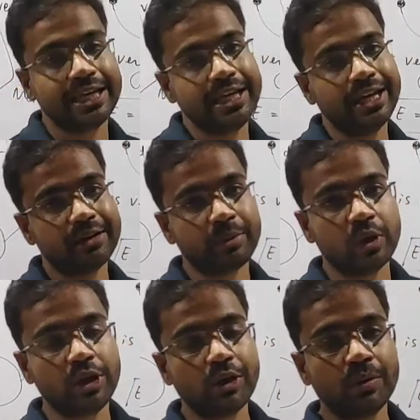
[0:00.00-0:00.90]
air
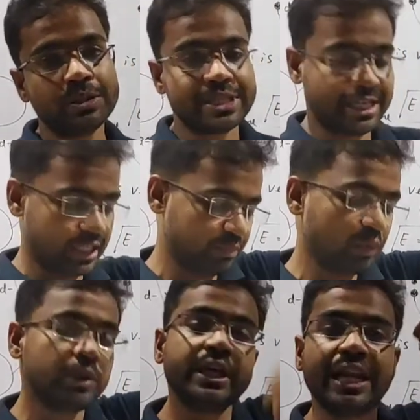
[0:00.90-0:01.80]
molecules and it
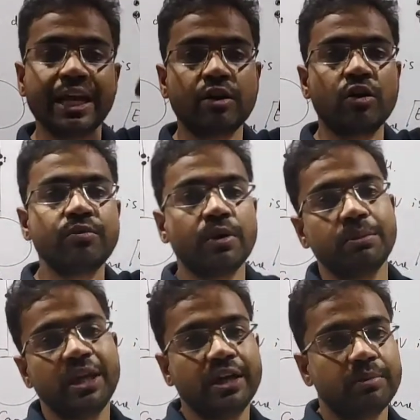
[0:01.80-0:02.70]
pull the electron from
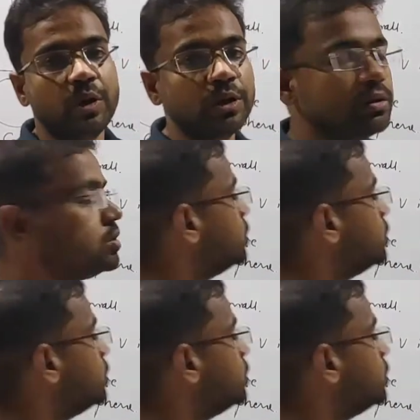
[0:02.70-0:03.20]
the air molecule.